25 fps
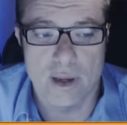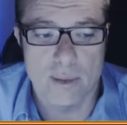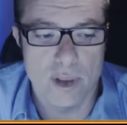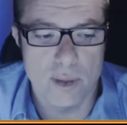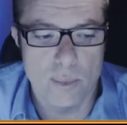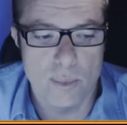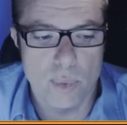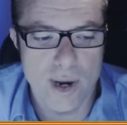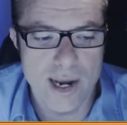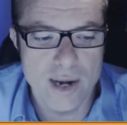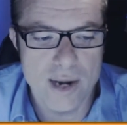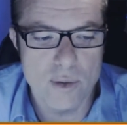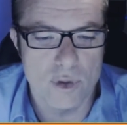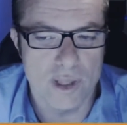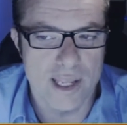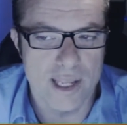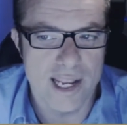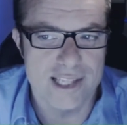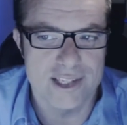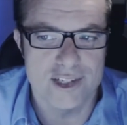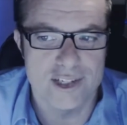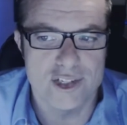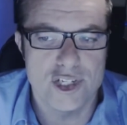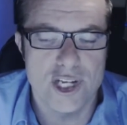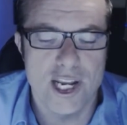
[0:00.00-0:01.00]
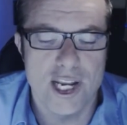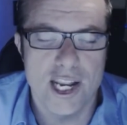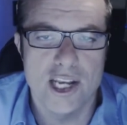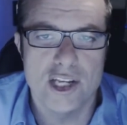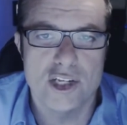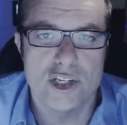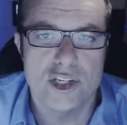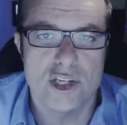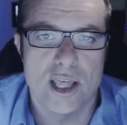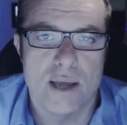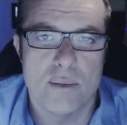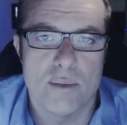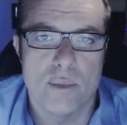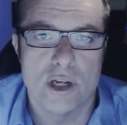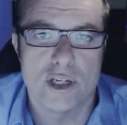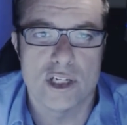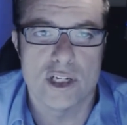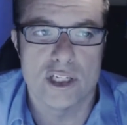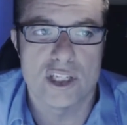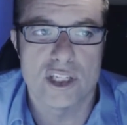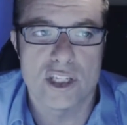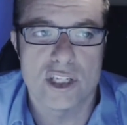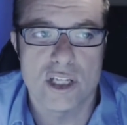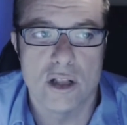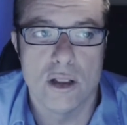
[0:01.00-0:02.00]
I mean, the brain really hasn't changed that much.
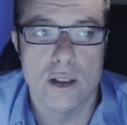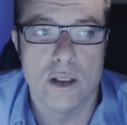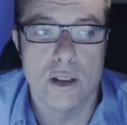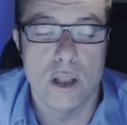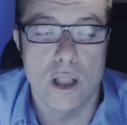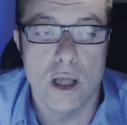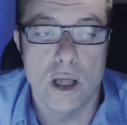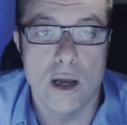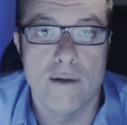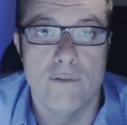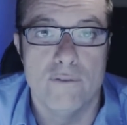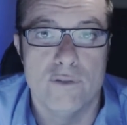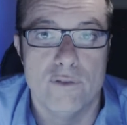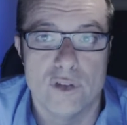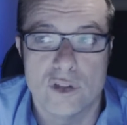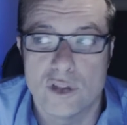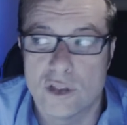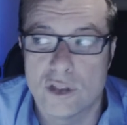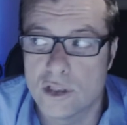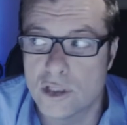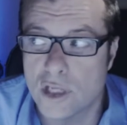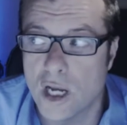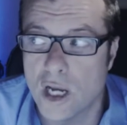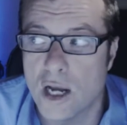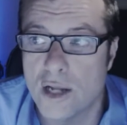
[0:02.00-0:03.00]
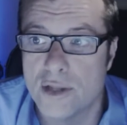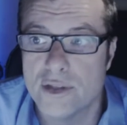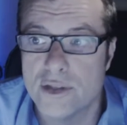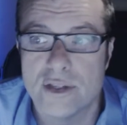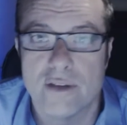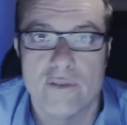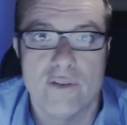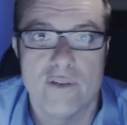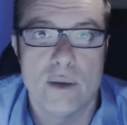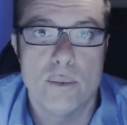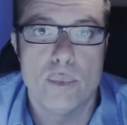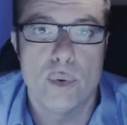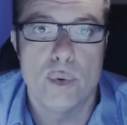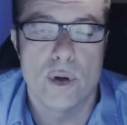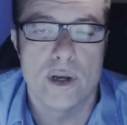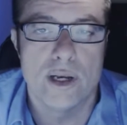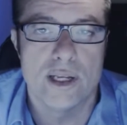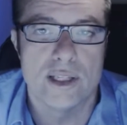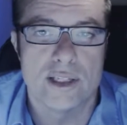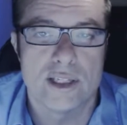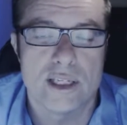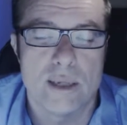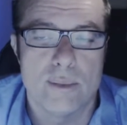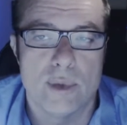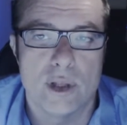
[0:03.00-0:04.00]
It still loves tons of input
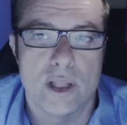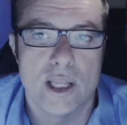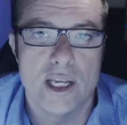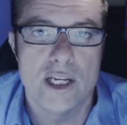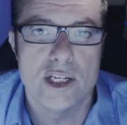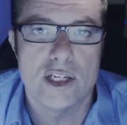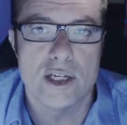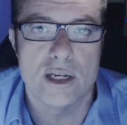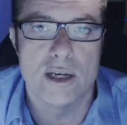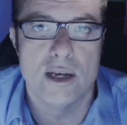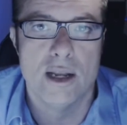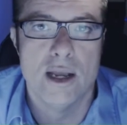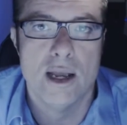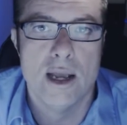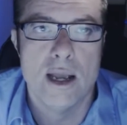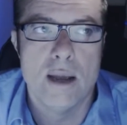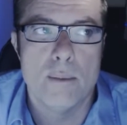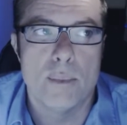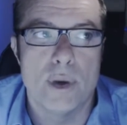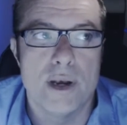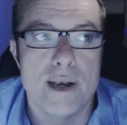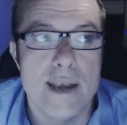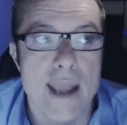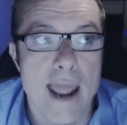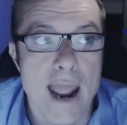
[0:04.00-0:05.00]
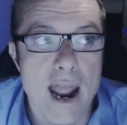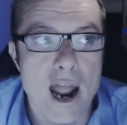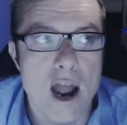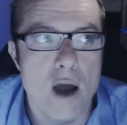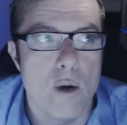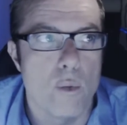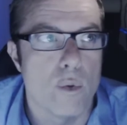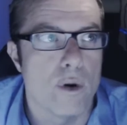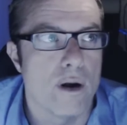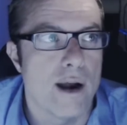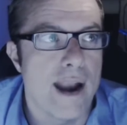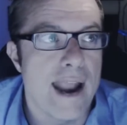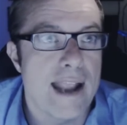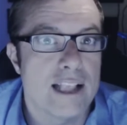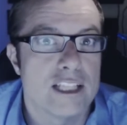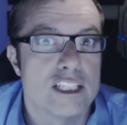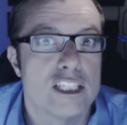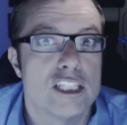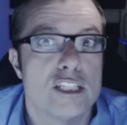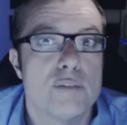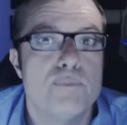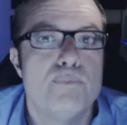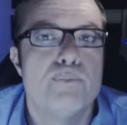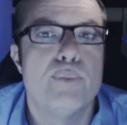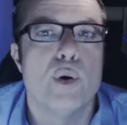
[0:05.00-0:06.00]
and stimulation, but now we're
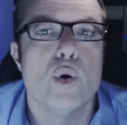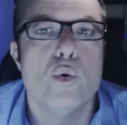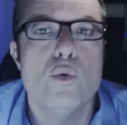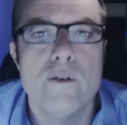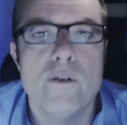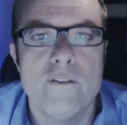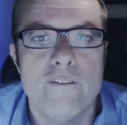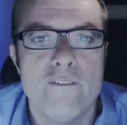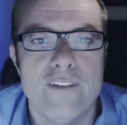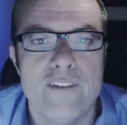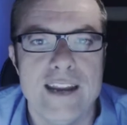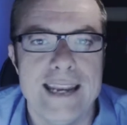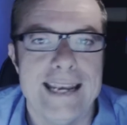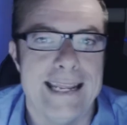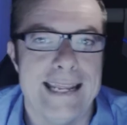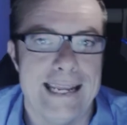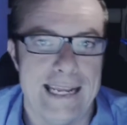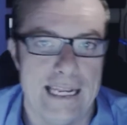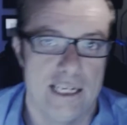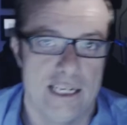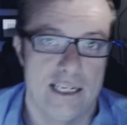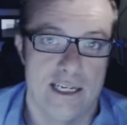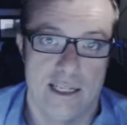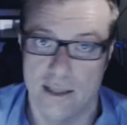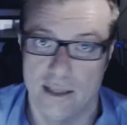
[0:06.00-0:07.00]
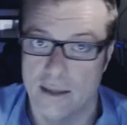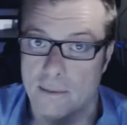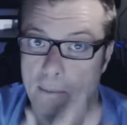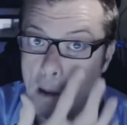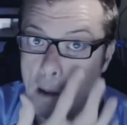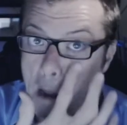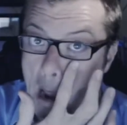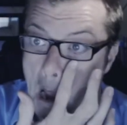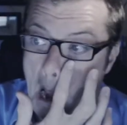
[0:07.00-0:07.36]
spoon feeding it to them.